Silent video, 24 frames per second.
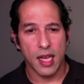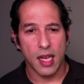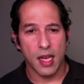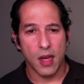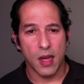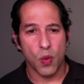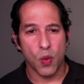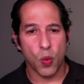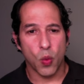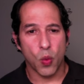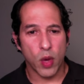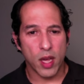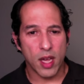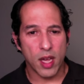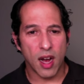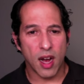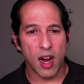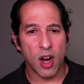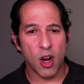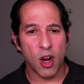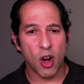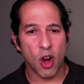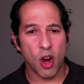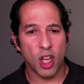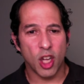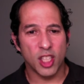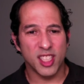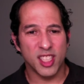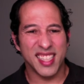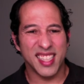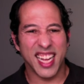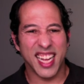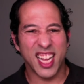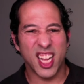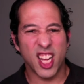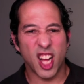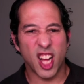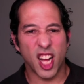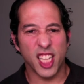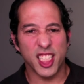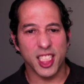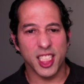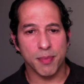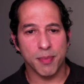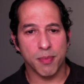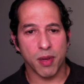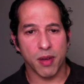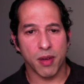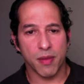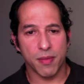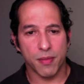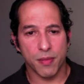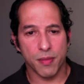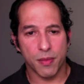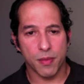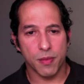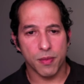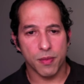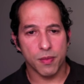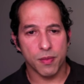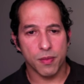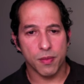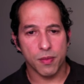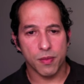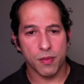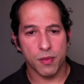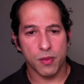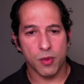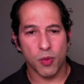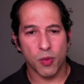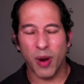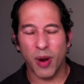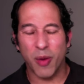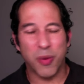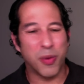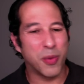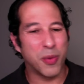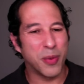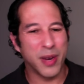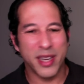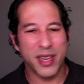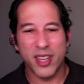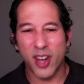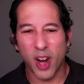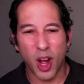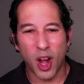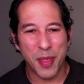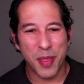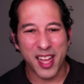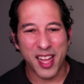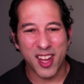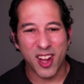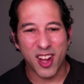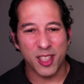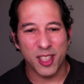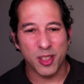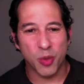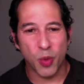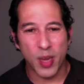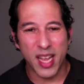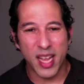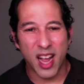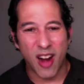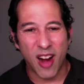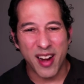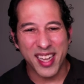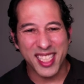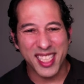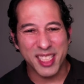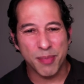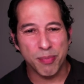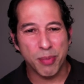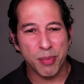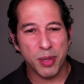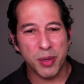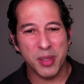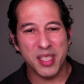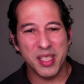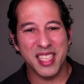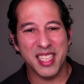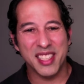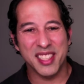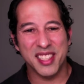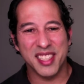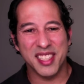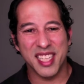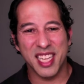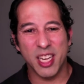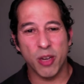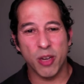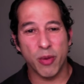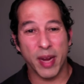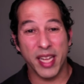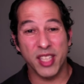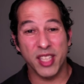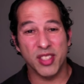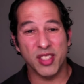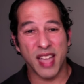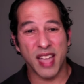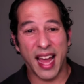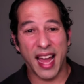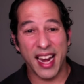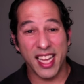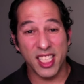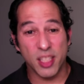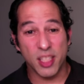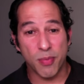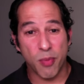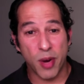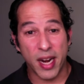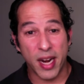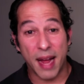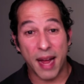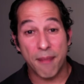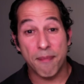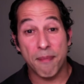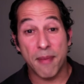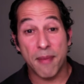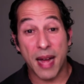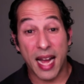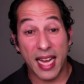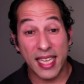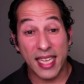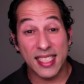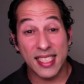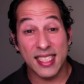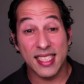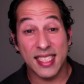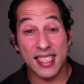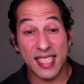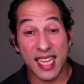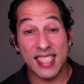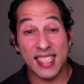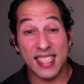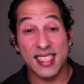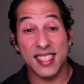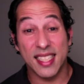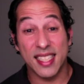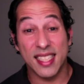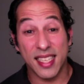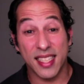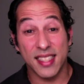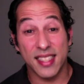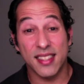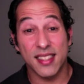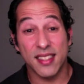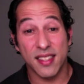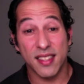We are on the cusp. Well, we're not on the cusp. We are experiencing great challenge, but my sense is